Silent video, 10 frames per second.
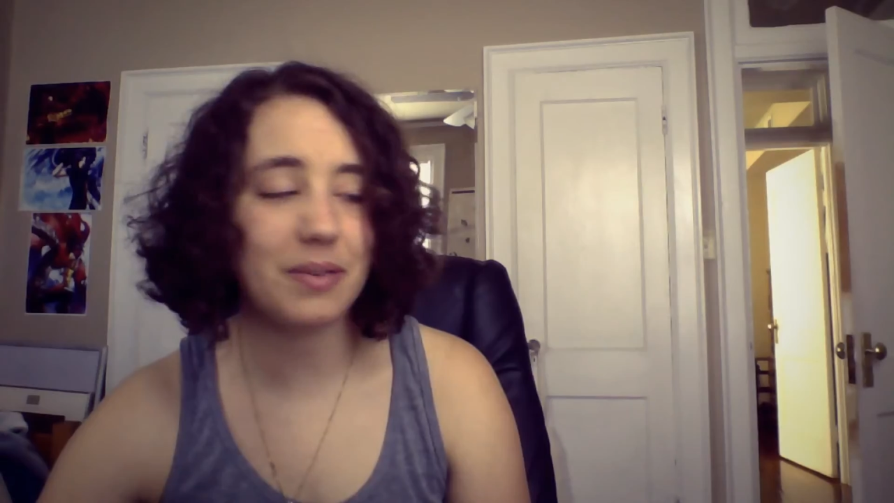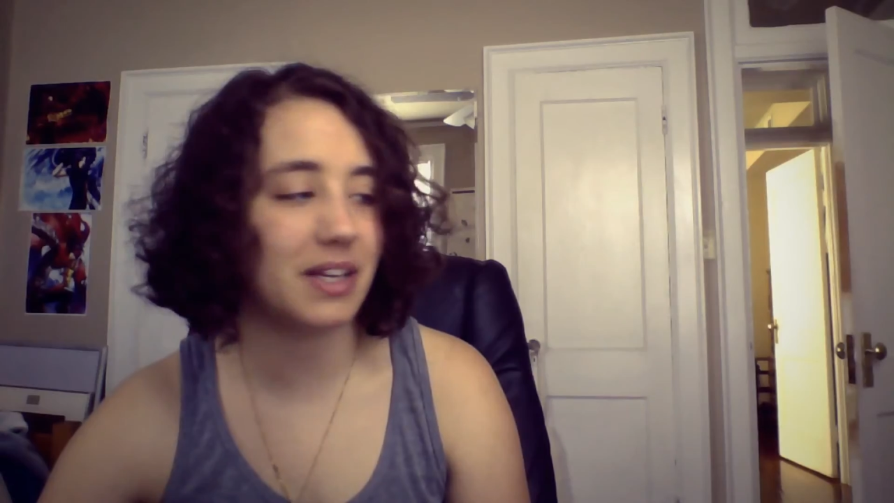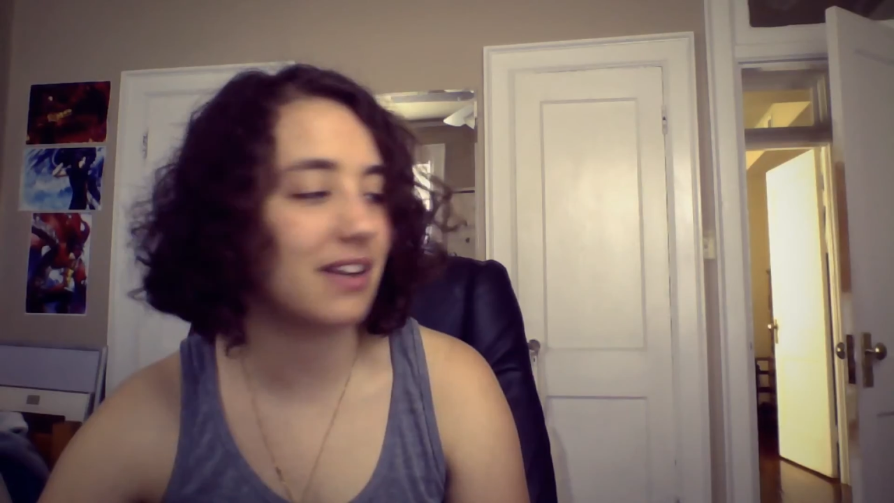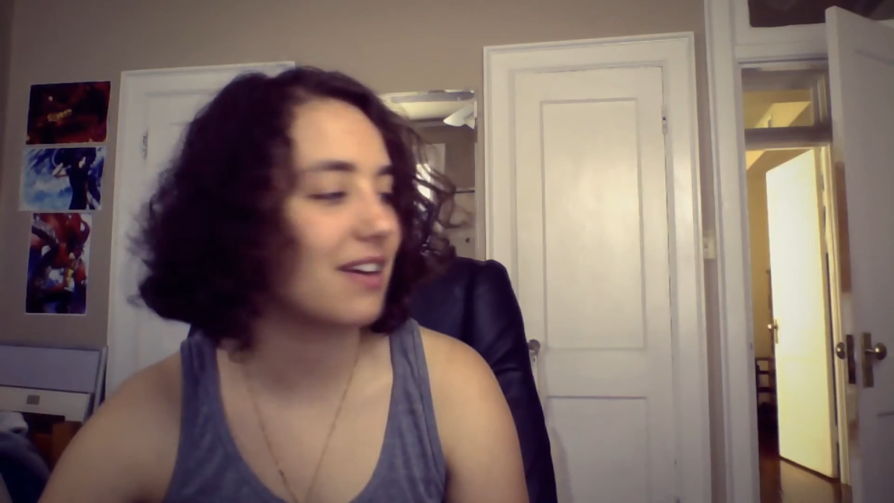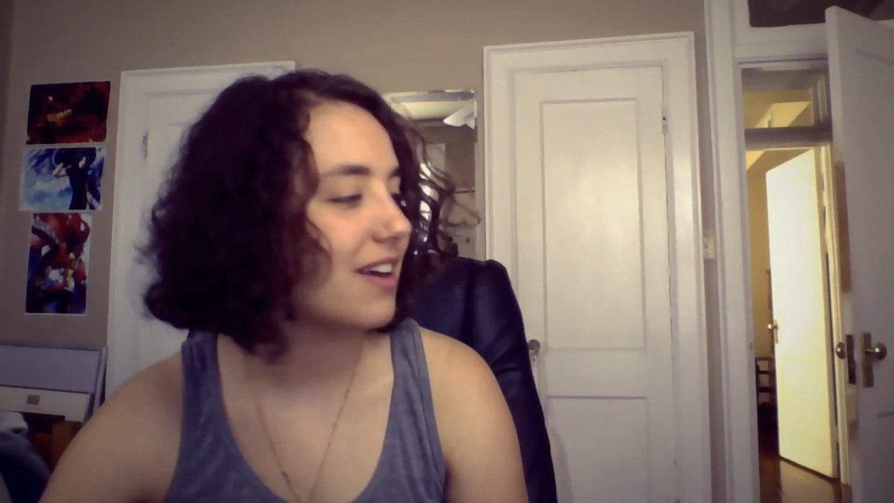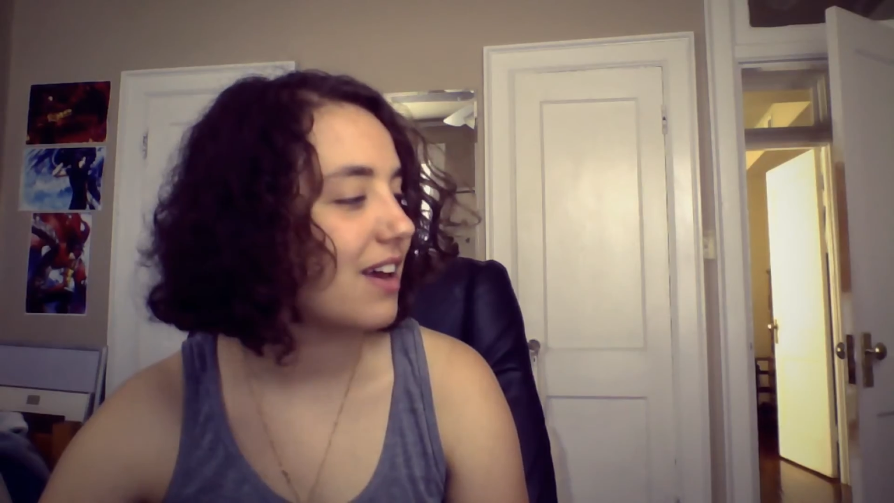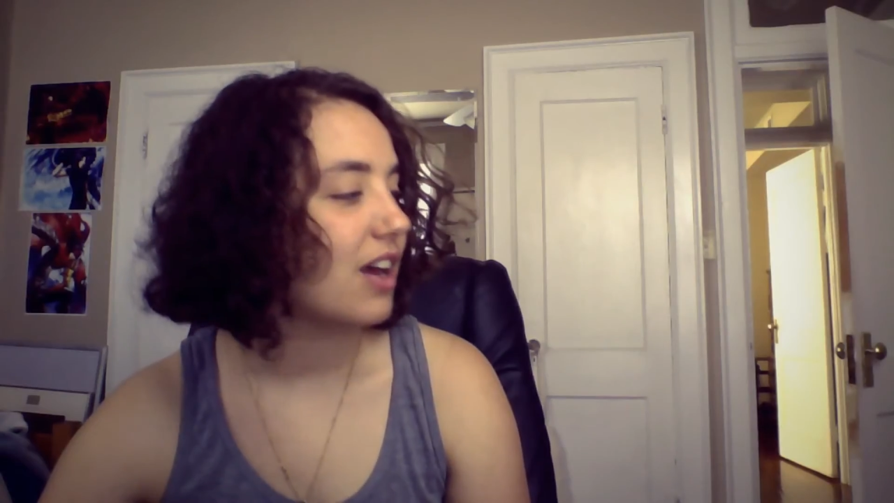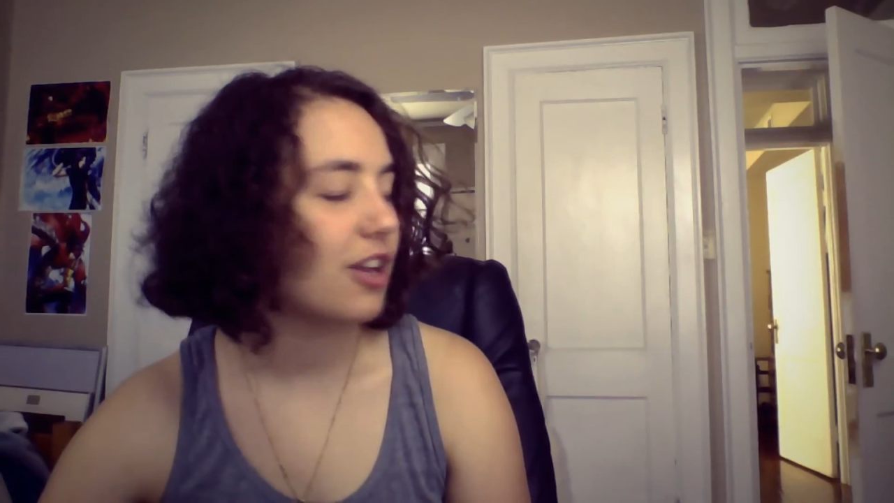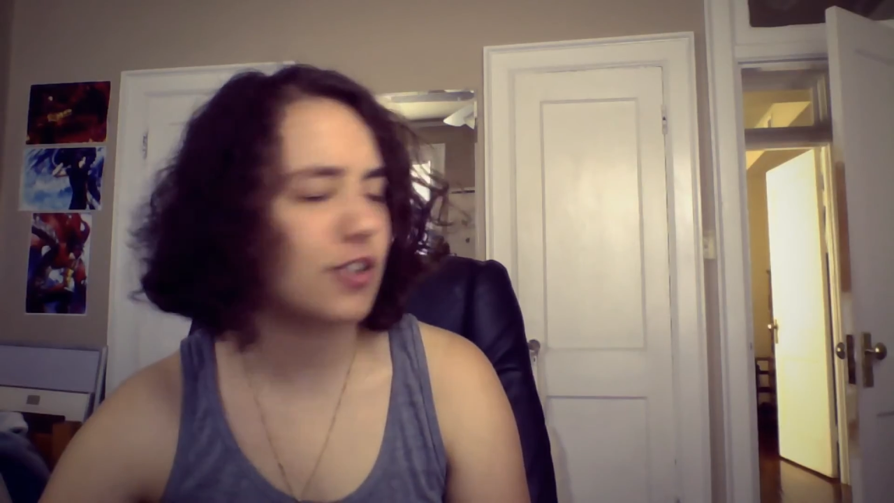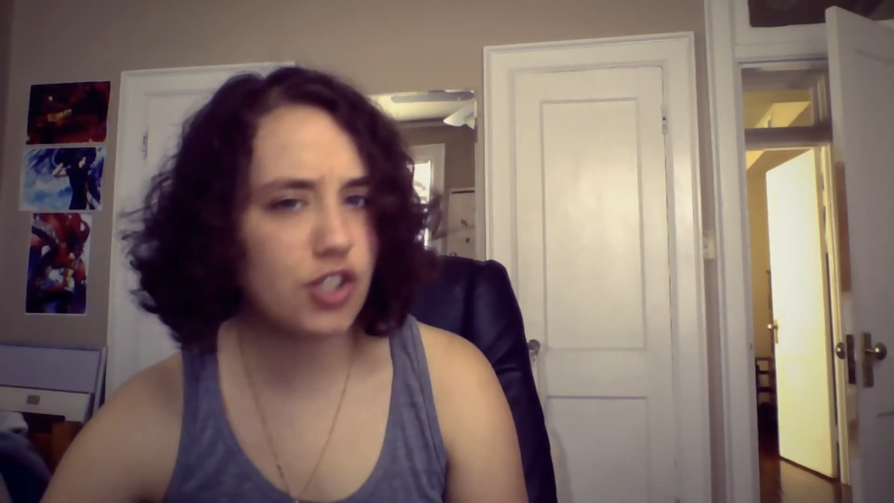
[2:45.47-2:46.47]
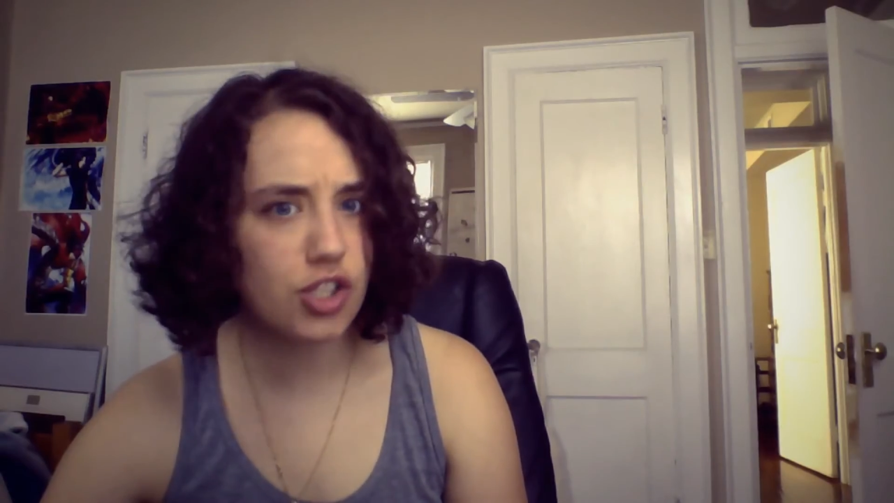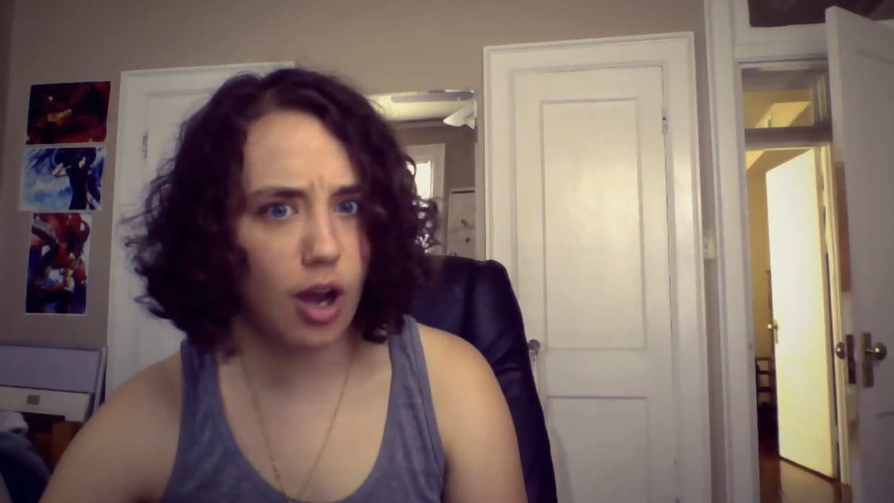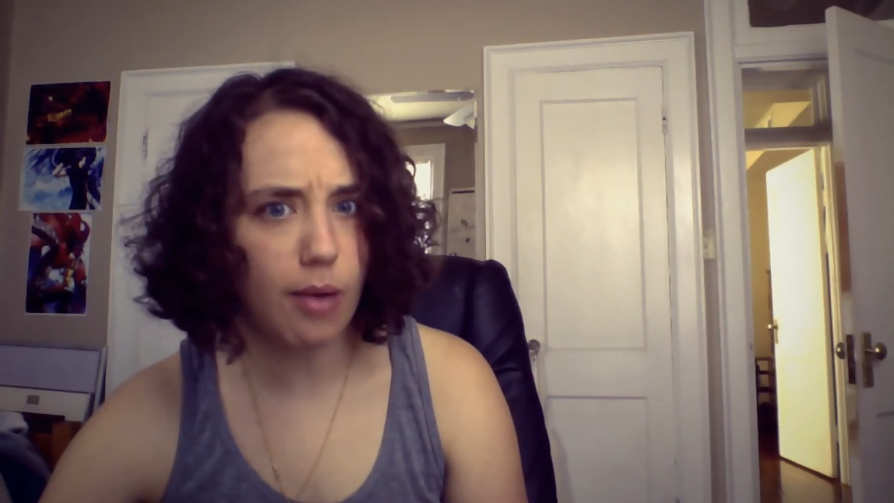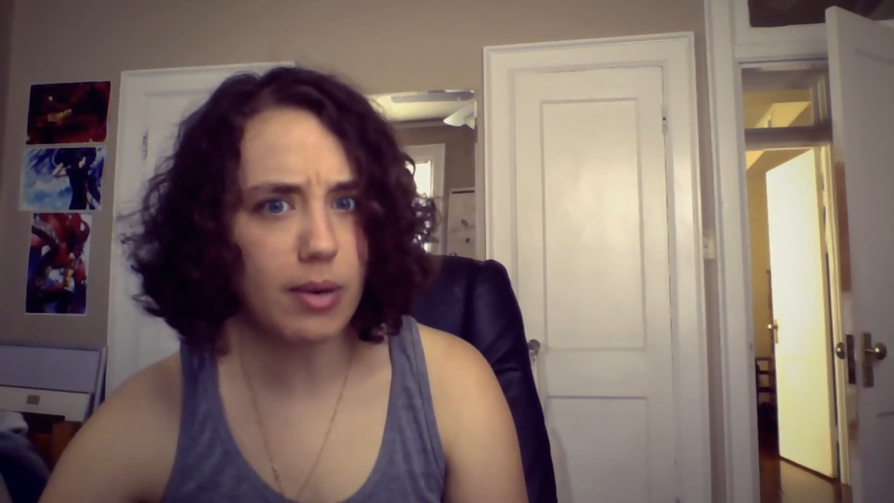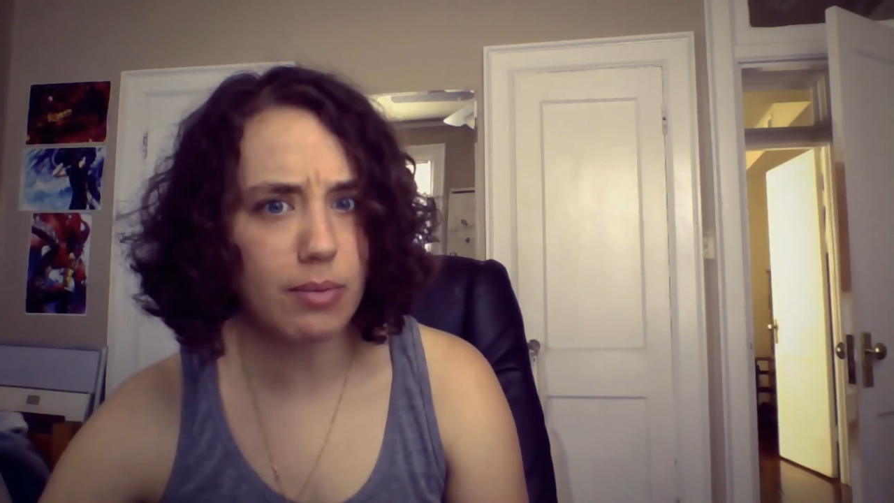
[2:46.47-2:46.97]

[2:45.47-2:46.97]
I mean, there's so